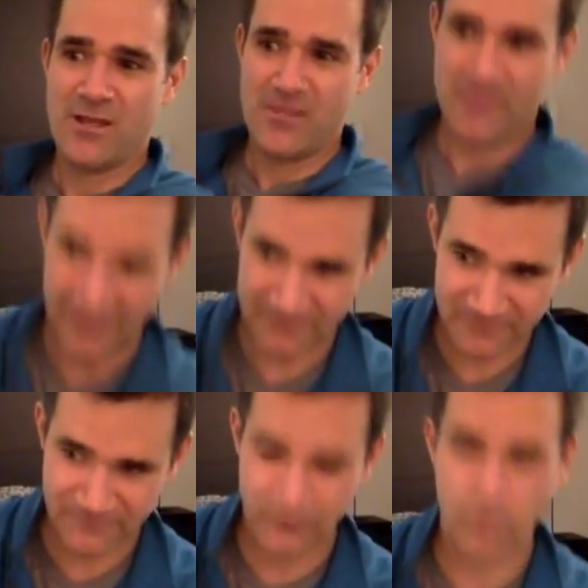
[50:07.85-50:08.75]
That
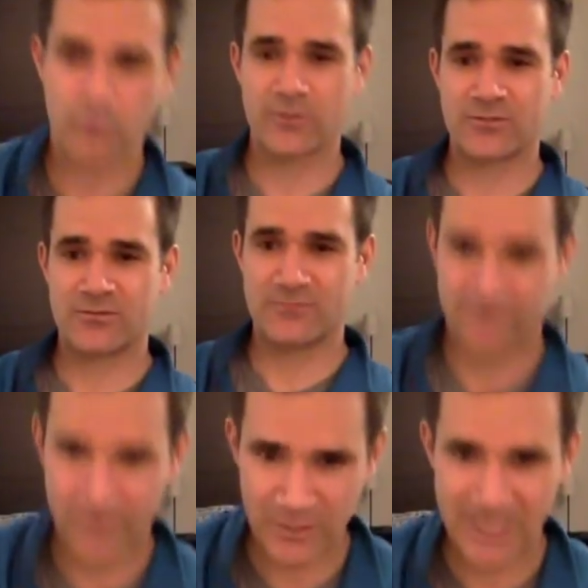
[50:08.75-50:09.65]
forward
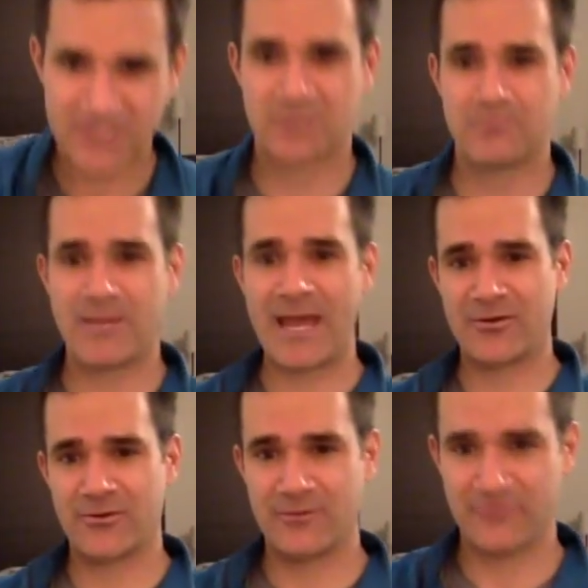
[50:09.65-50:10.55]
flexion
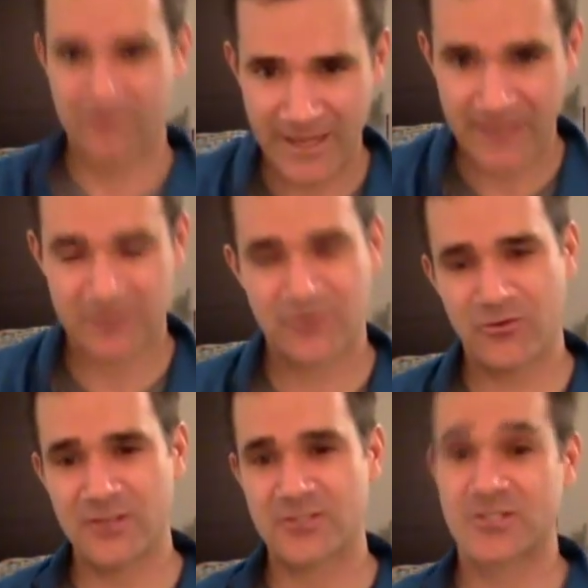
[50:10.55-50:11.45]
pattern of that
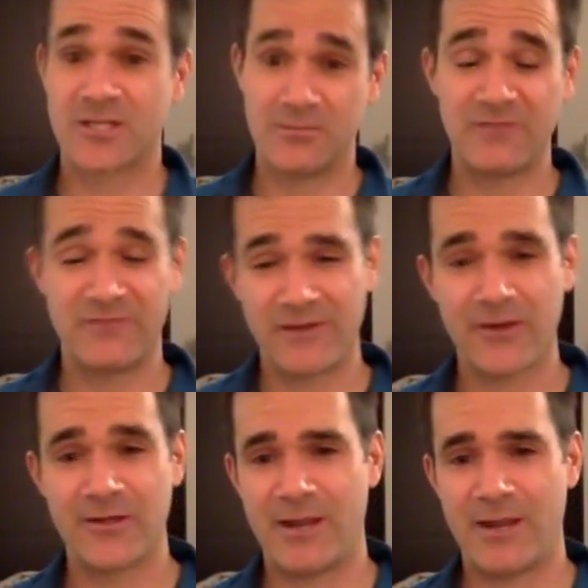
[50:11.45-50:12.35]
crunch can be
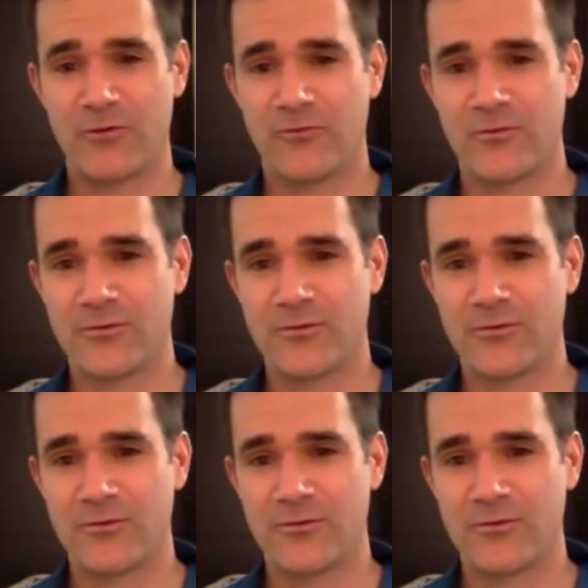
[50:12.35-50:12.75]
very powerful.